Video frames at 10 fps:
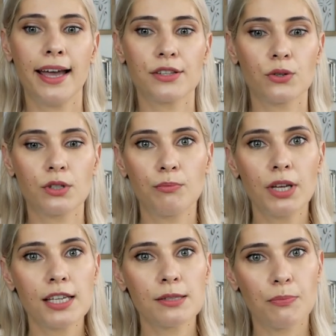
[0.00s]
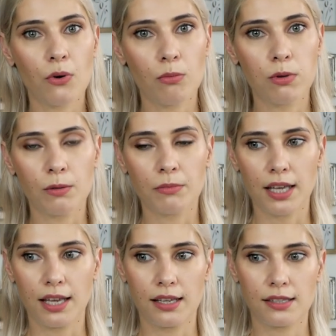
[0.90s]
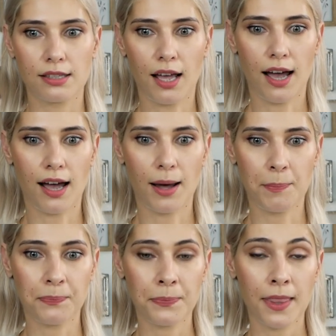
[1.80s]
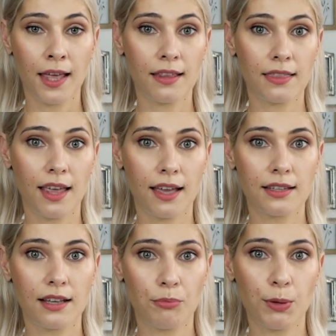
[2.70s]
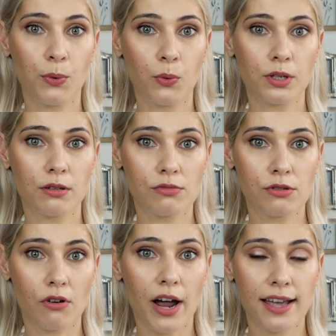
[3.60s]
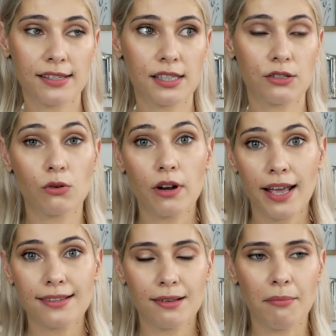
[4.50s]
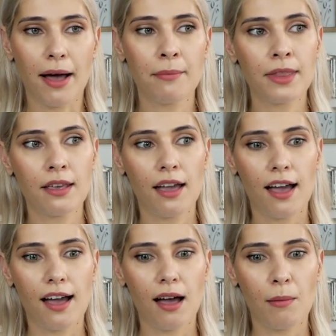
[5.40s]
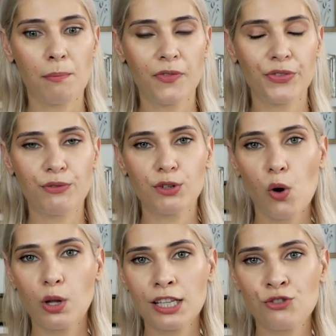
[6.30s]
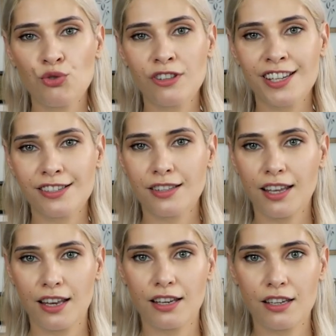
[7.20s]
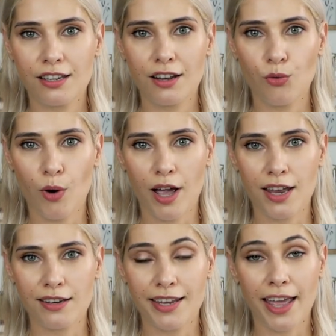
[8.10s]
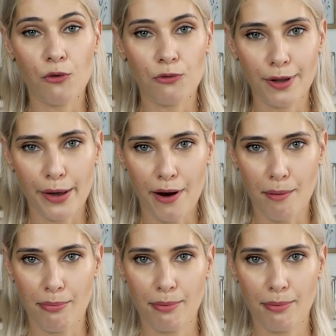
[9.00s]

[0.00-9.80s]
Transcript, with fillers: So the biggest problem is um, that people with psoriasis or eczema, um, they will only treat their skin when they have flare-up.